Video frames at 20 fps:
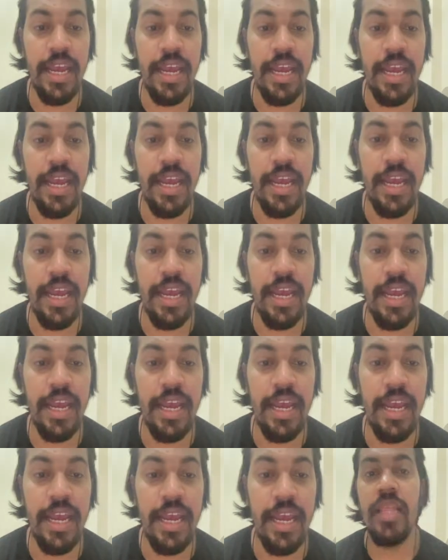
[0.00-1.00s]
Okay,
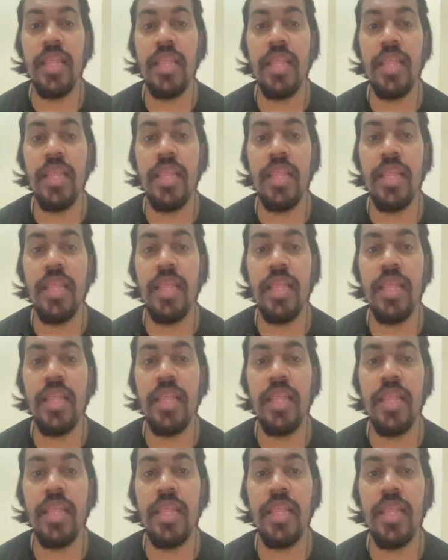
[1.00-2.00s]
now attacker
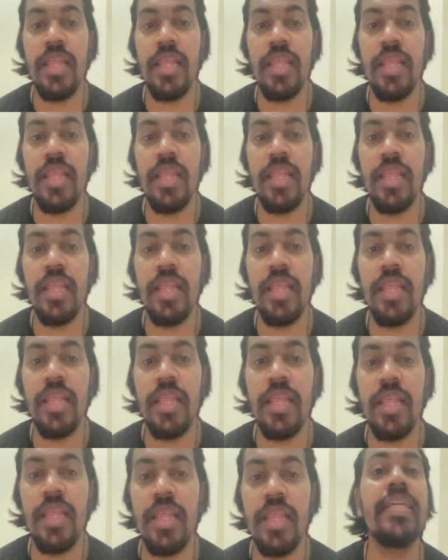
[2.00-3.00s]
cannot exploit, because to
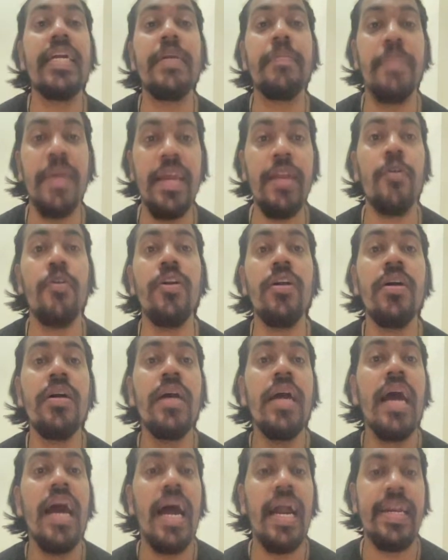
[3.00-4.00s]
run that payload,
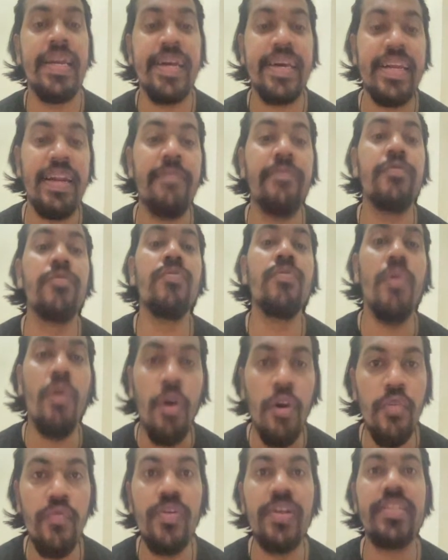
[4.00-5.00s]
attacker have to
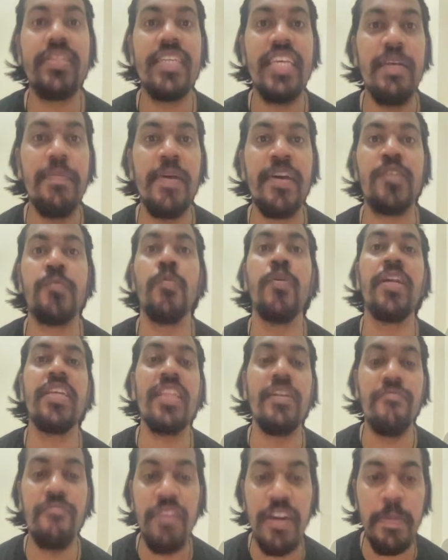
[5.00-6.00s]
always keep exploiting
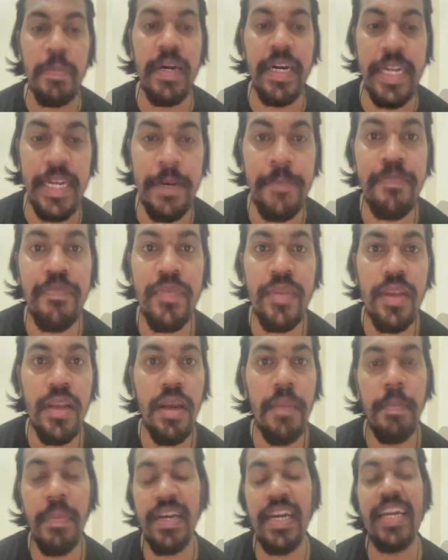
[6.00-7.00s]
the vulnerability,
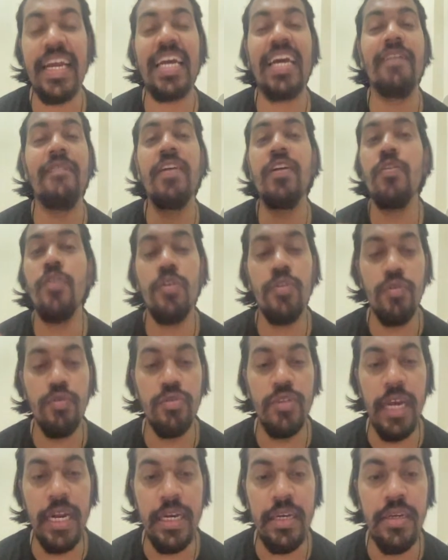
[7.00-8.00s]
but attacker will not do
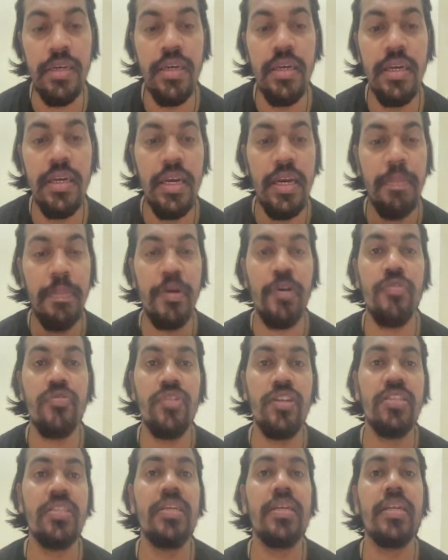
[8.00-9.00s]
that, because
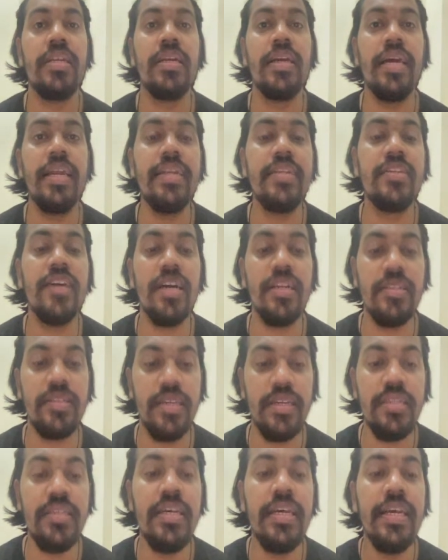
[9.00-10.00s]
there is a rare
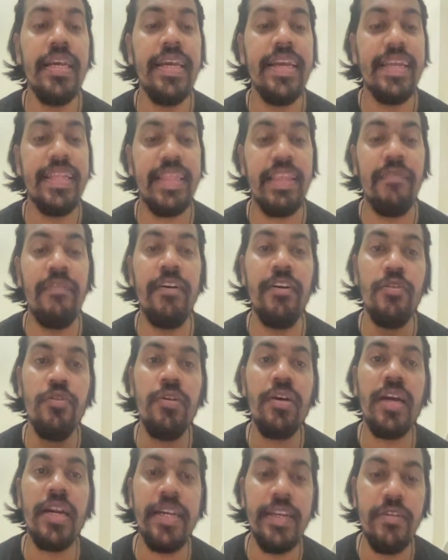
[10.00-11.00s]
chances they will do
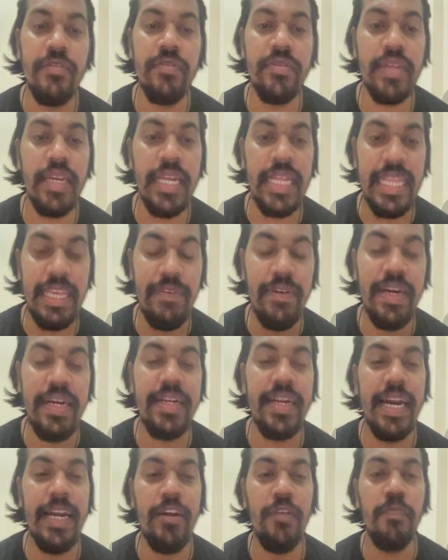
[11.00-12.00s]
continuously. They will
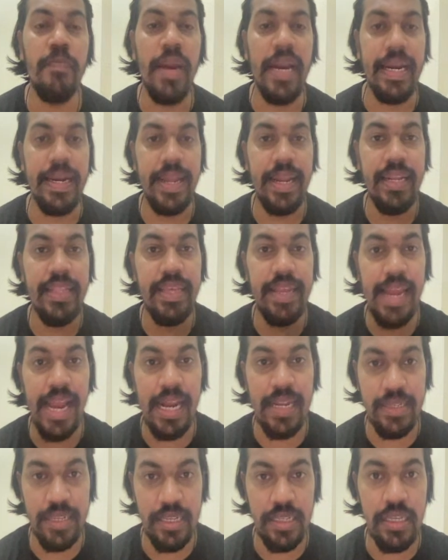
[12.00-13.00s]
try to maintain their
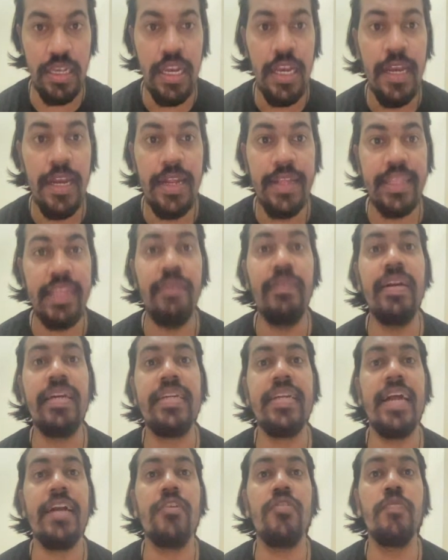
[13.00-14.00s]
access, they will
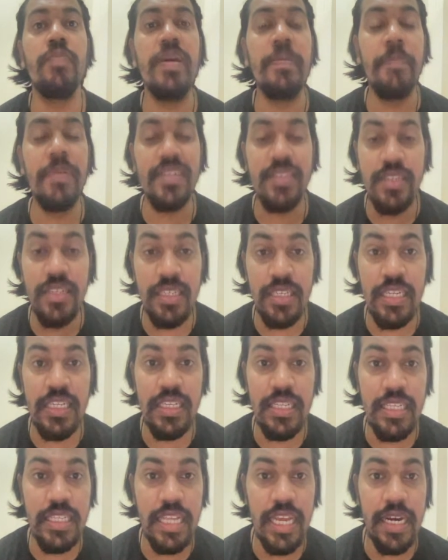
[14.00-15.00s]
try to be
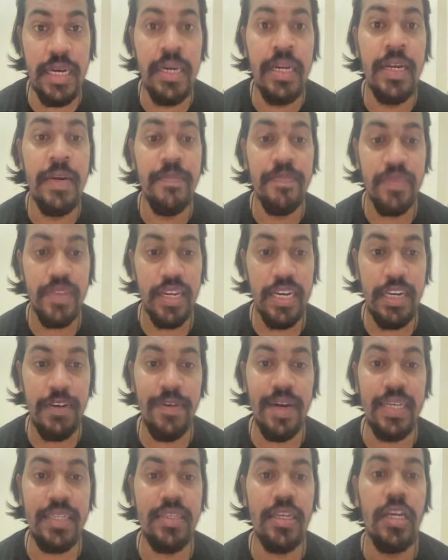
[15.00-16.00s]
persistent in their
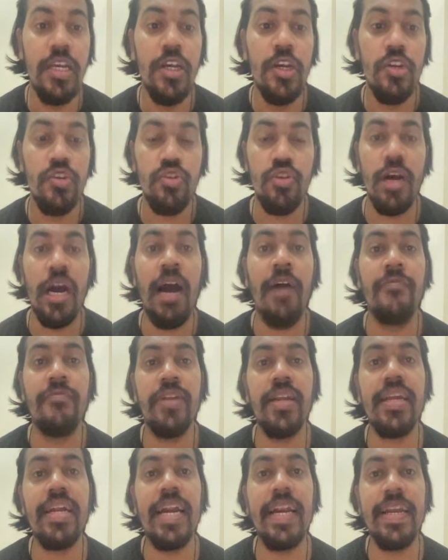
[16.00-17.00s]
device. So
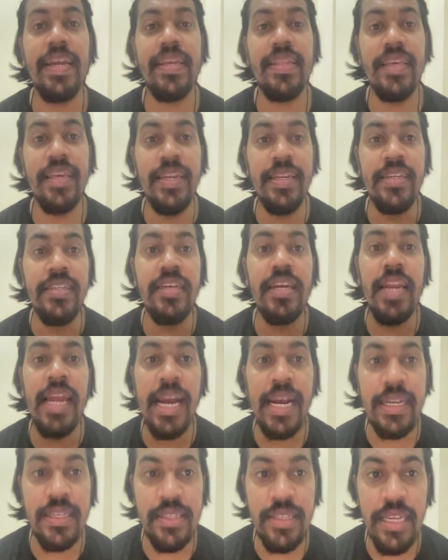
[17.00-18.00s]
after getting the initial
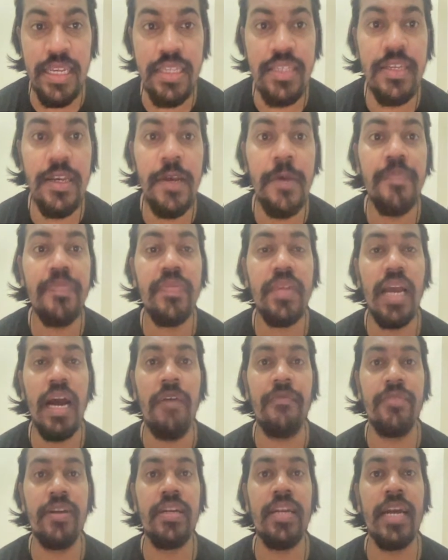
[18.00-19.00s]
access,
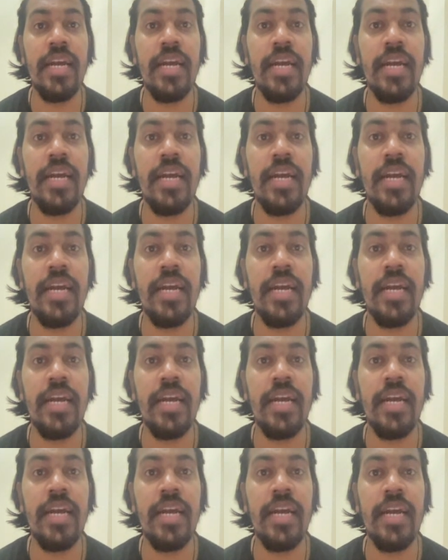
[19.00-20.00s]
after executing the
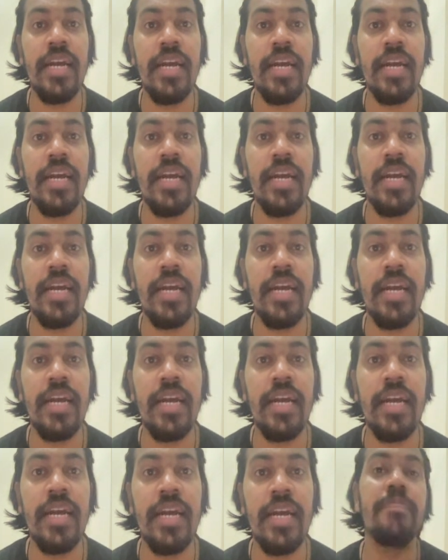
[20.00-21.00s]
payload, they will
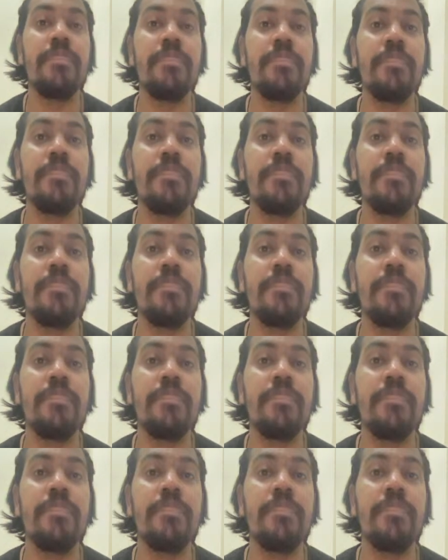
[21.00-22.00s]
set up their
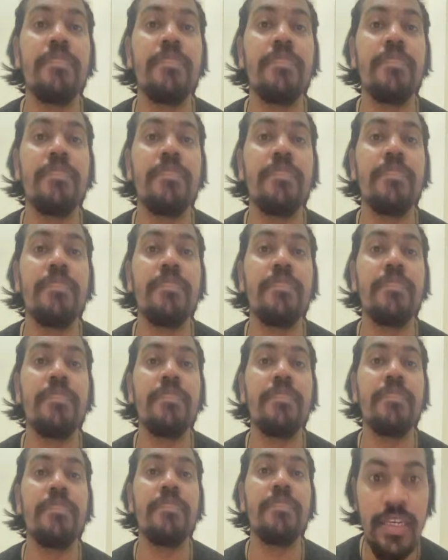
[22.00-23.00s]
persistence section
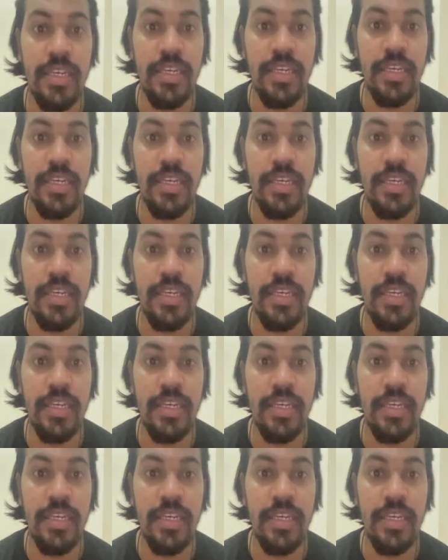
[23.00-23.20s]
access.